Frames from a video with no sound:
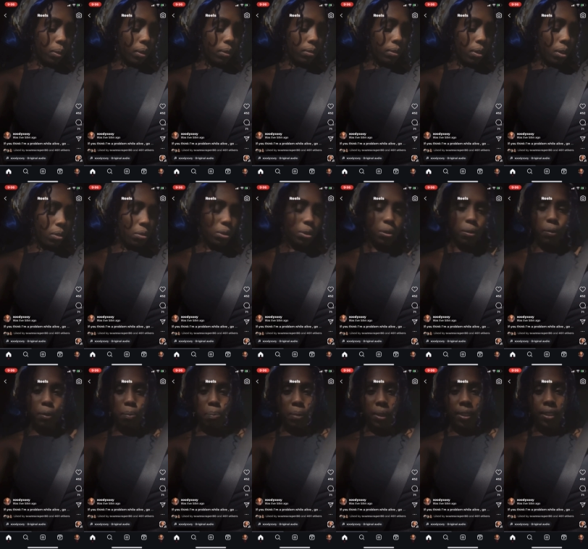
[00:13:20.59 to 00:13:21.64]
world goes, you
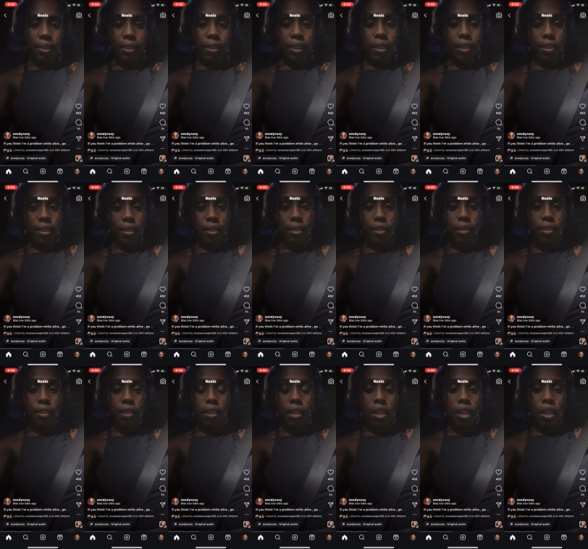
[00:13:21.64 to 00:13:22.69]
would be sick.
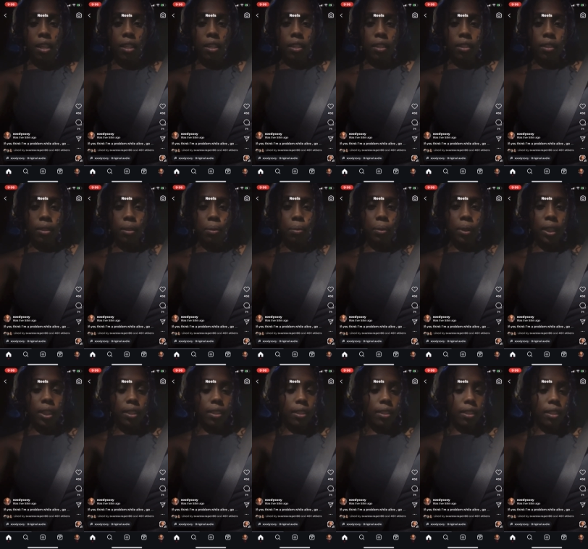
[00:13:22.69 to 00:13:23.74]
You
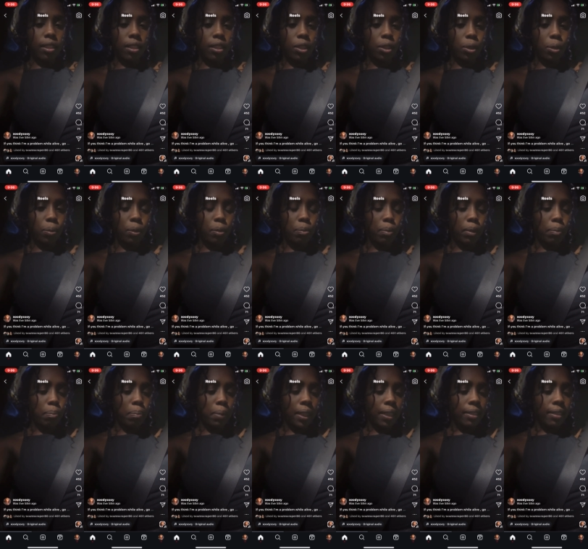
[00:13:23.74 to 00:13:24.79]
would be
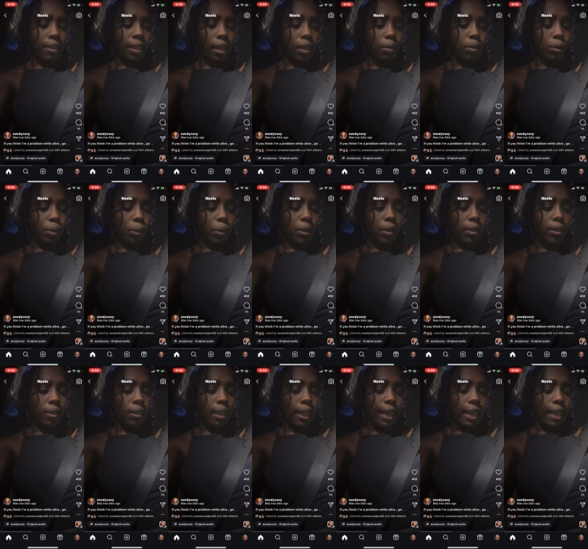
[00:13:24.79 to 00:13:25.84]
beaten down
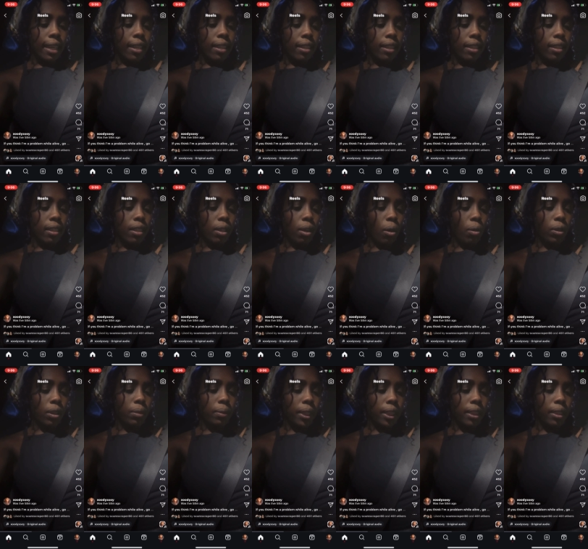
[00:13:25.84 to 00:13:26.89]
doors. The
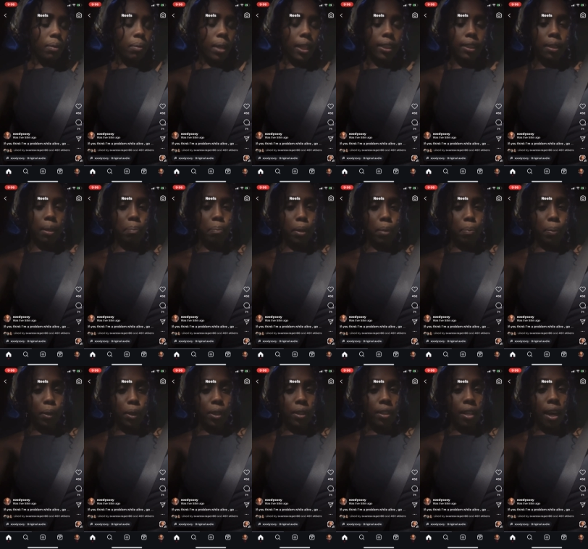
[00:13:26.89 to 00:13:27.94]
only reason why some
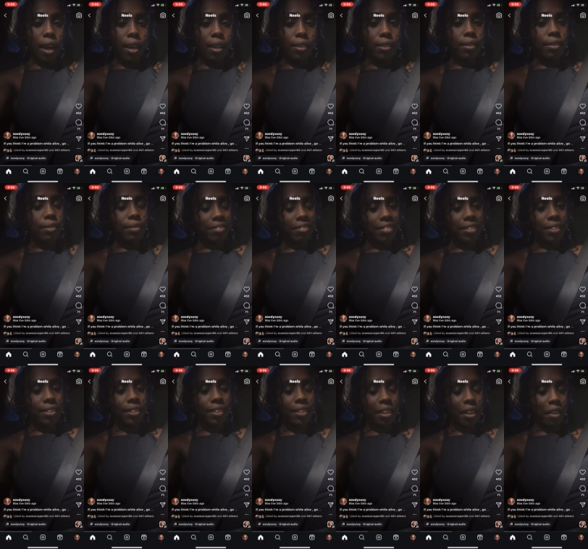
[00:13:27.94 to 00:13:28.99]
people are not,
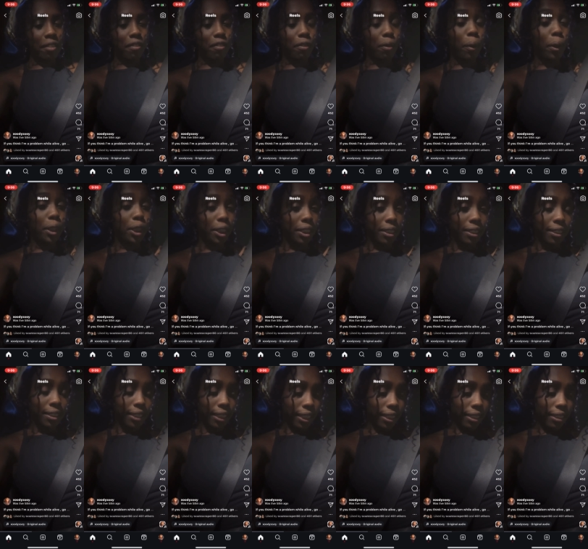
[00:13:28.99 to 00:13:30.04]

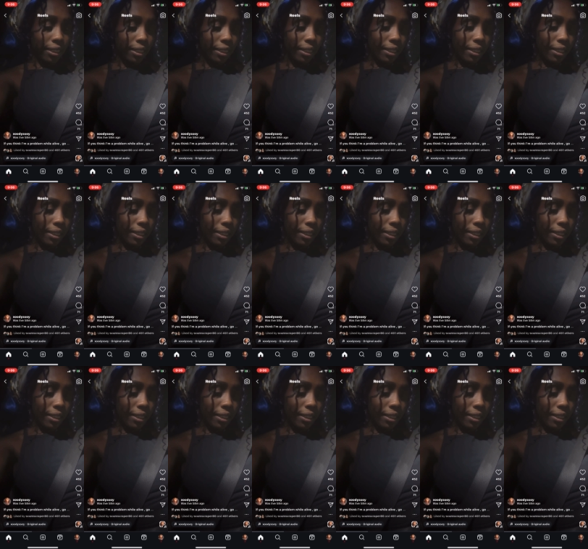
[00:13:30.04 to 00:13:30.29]
unfortunately,